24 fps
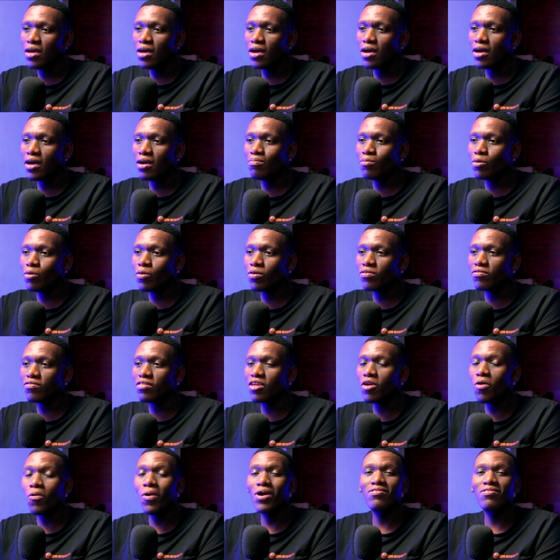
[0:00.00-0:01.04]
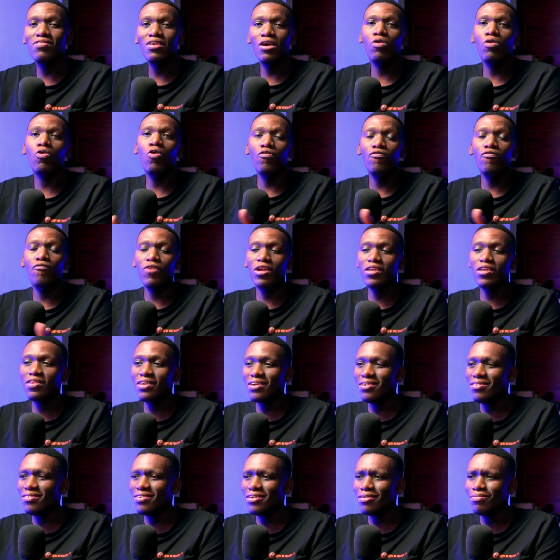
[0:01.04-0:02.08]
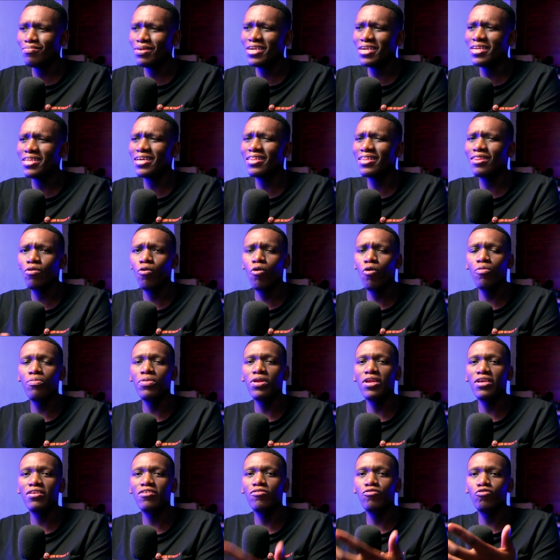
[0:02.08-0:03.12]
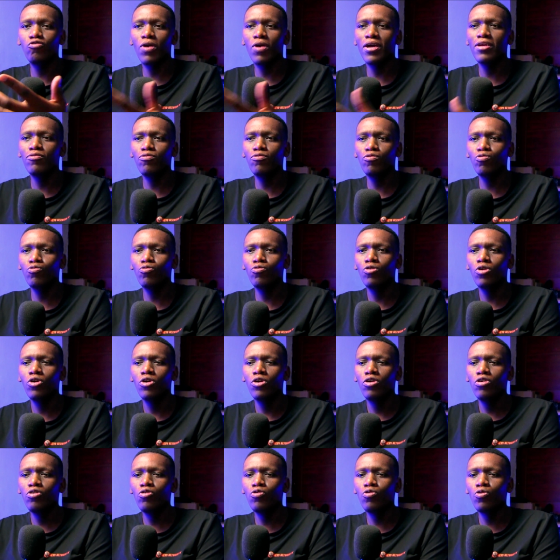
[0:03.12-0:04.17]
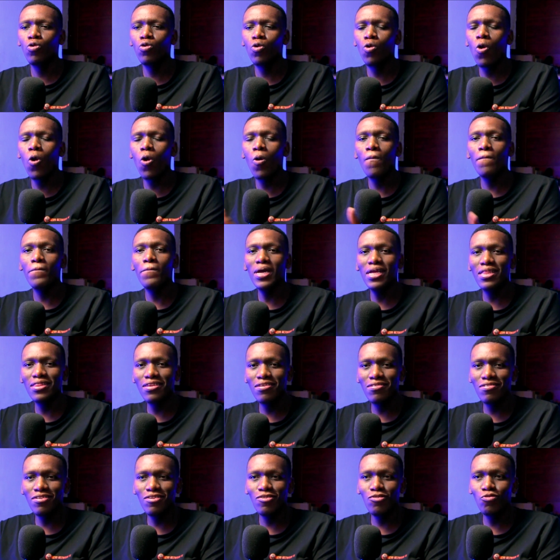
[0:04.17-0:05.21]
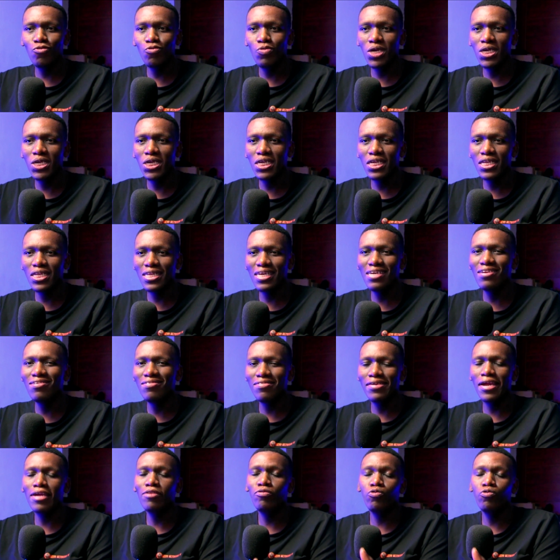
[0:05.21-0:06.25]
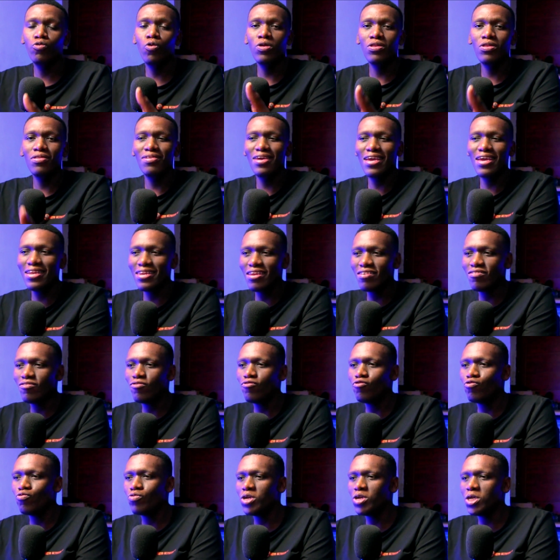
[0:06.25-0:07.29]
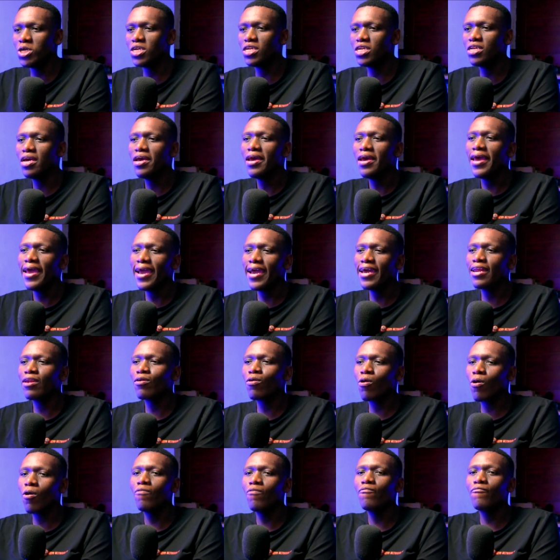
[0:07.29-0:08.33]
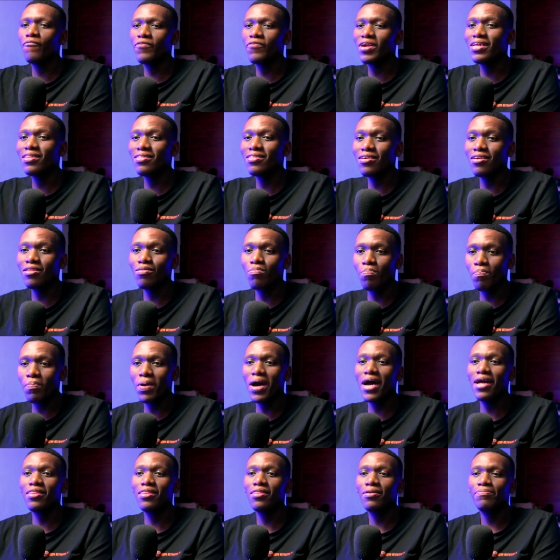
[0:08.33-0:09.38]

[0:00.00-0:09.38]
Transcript: because there was a confrontation, meaning that the community tried to, combat the situation. They tried to contain the situation and confront it, but